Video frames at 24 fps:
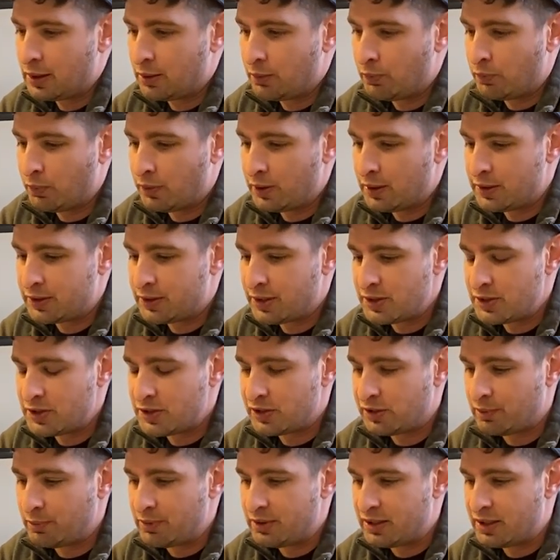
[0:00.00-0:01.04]
What it does is a
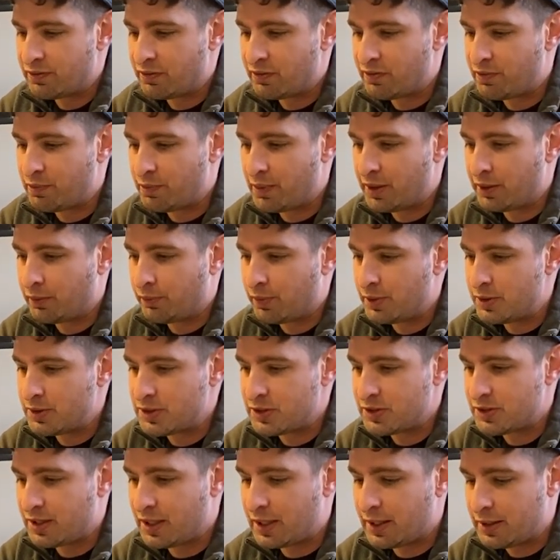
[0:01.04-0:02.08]
little bit different from other ones
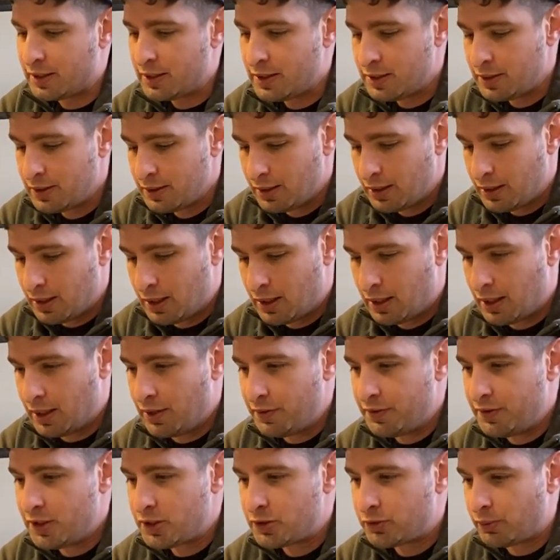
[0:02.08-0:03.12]
is that
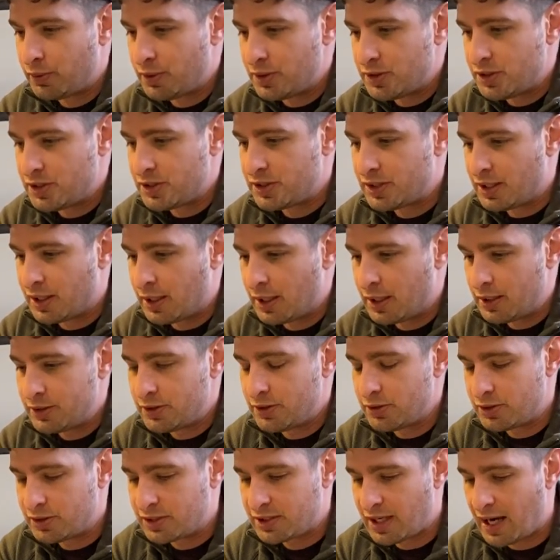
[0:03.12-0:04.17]
this one is designed to
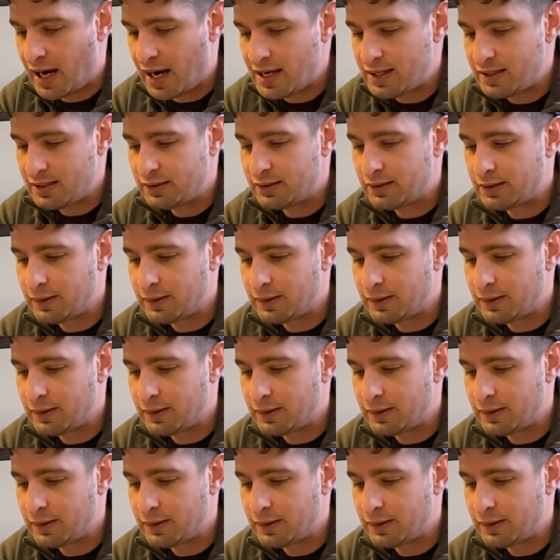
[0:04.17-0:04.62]
tighten,